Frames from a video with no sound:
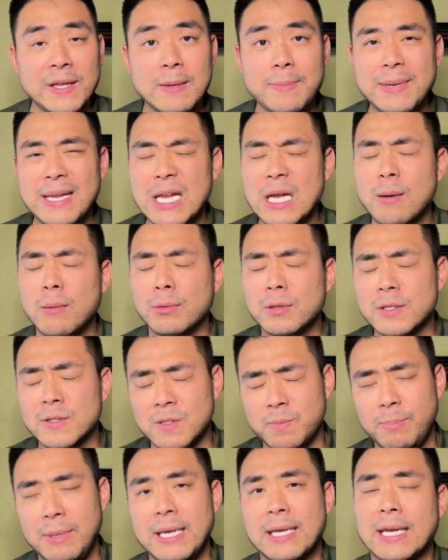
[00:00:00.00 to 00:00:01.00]
be able to
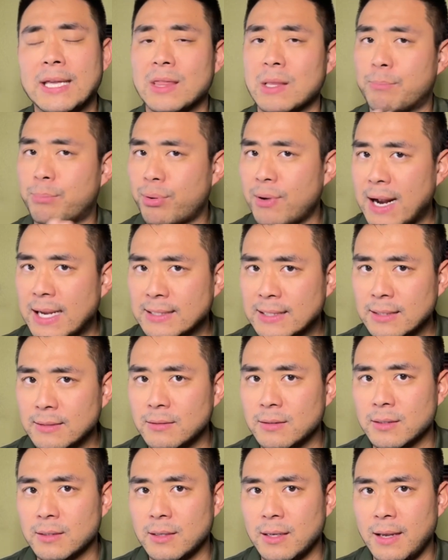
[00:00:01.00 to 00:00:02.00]
speak in the
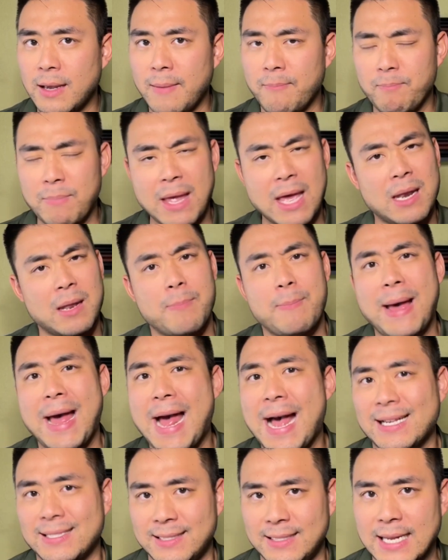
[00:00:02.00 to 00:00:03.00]
present and the
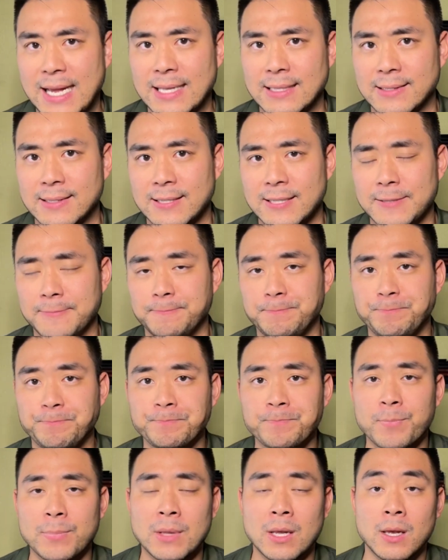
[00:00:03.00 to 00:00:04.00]
past tense.
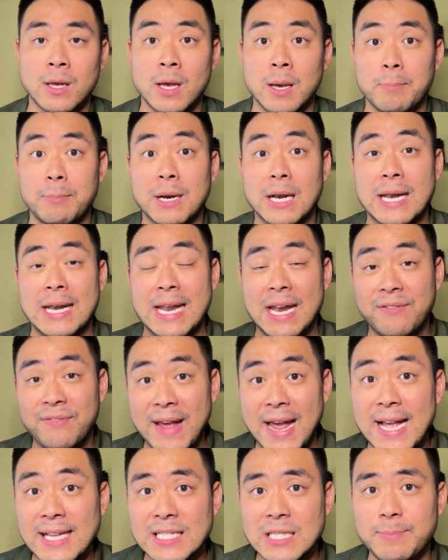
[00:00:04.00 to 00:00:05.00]
But an
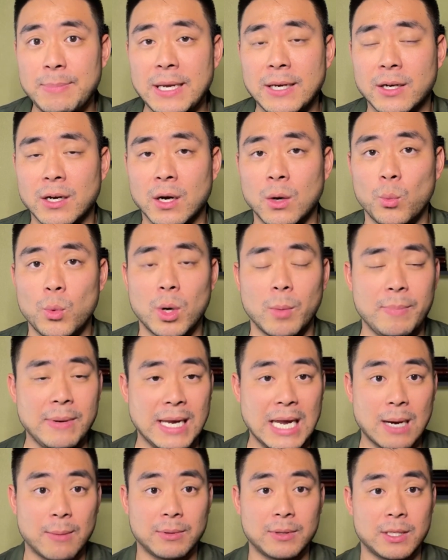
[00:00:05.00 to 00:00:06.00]
advanced speaker will
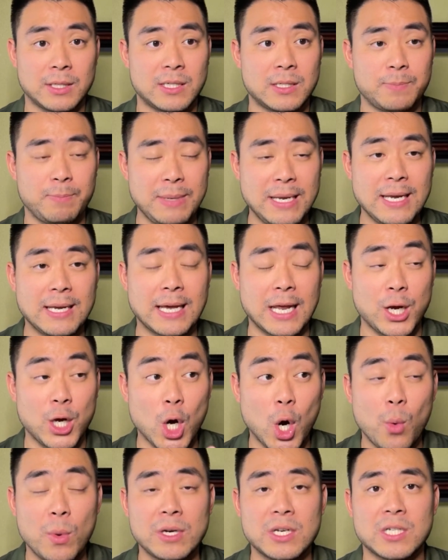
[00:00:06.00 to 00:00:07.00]
be able to speak and
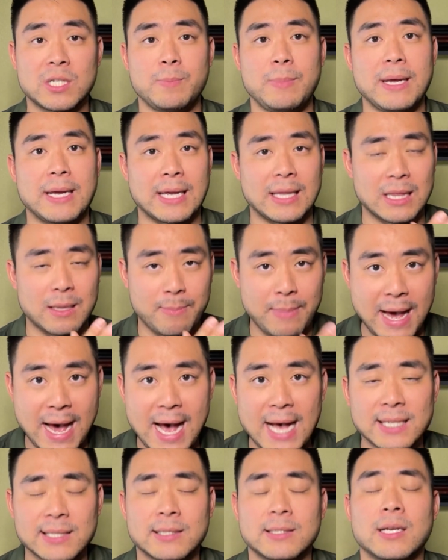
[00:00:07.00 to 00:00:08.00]
know when to speak in the
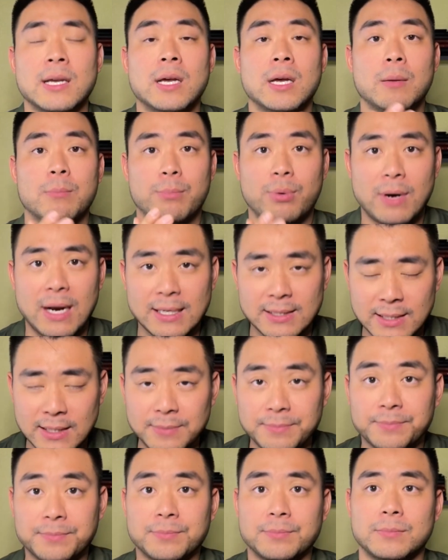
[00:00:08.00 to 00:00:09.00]
past,
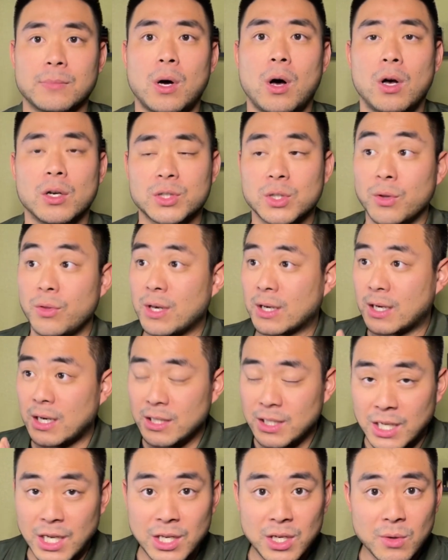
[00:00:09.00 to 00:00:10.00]
present, also the
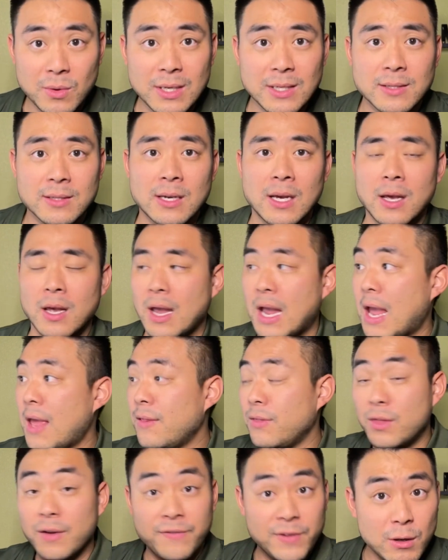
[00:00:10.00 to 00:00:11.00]
continuous,
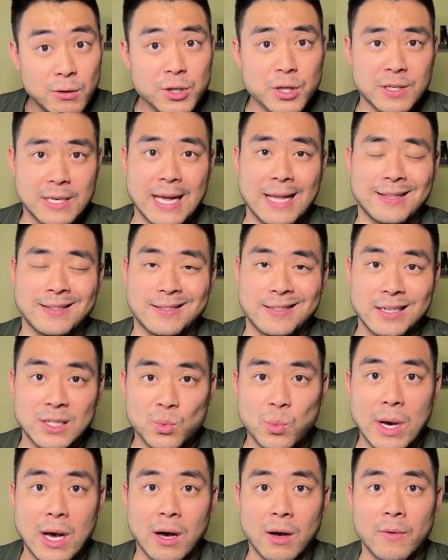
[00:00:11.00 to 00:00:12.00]
and the future tense as
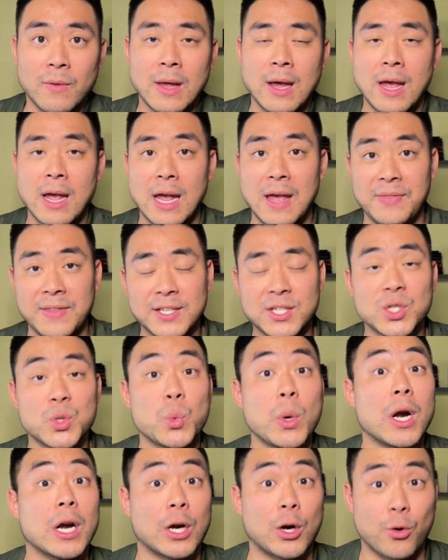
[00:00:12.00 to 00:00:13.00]
well. And this is
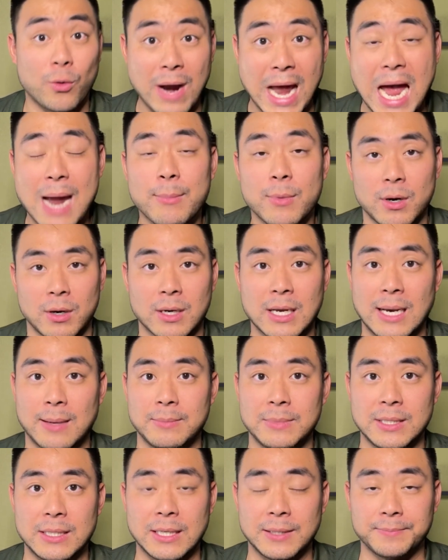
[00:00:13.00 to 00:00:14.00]
where grammar
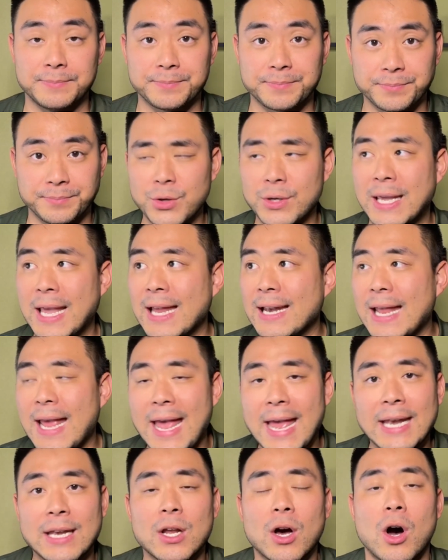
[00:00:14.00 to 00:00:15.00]
comes in. You can't
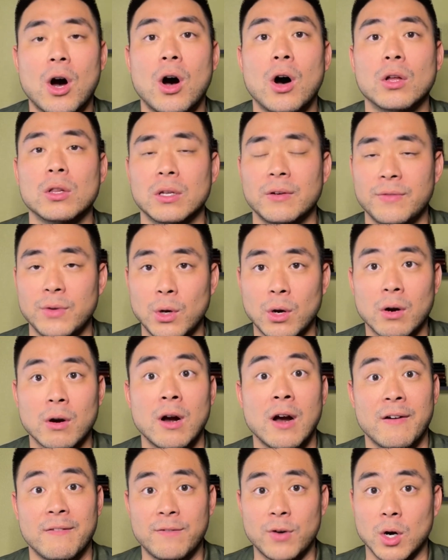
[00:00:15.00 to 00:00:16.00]
end all of your
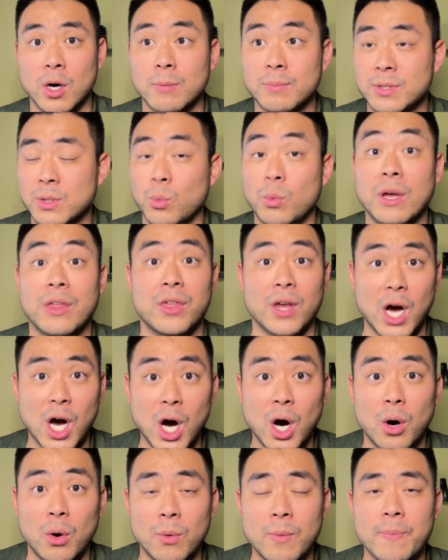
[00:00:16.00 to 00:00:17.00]
verbs with
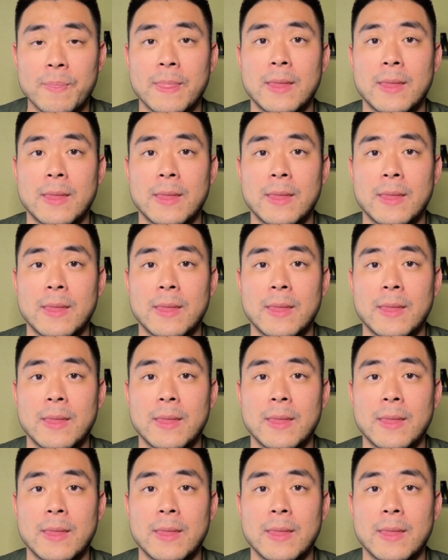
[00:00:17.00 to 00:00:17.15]
O.